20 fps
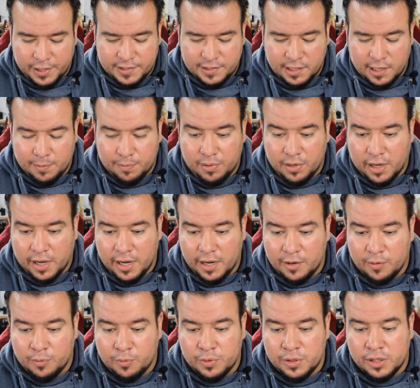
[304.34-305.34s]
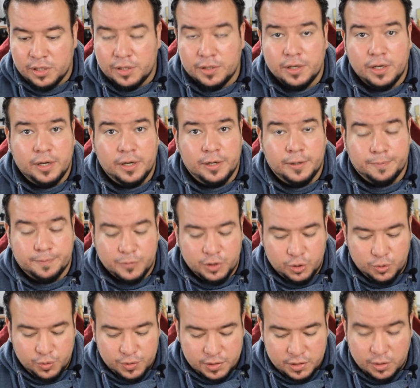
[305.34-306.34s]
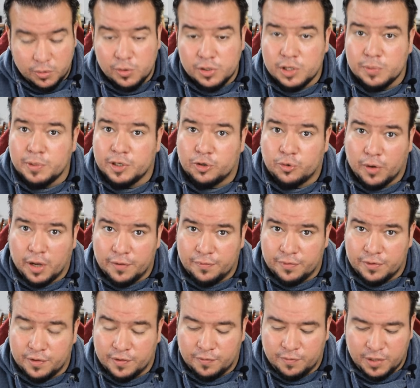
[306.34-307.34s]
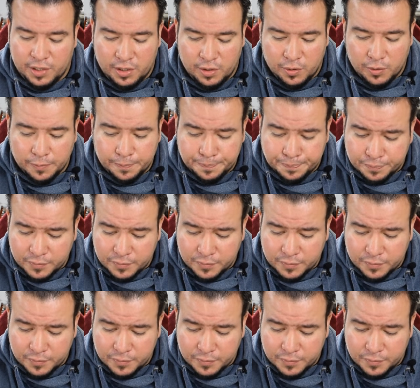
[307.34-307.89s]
example, I will use the Ultimate Drive in this video,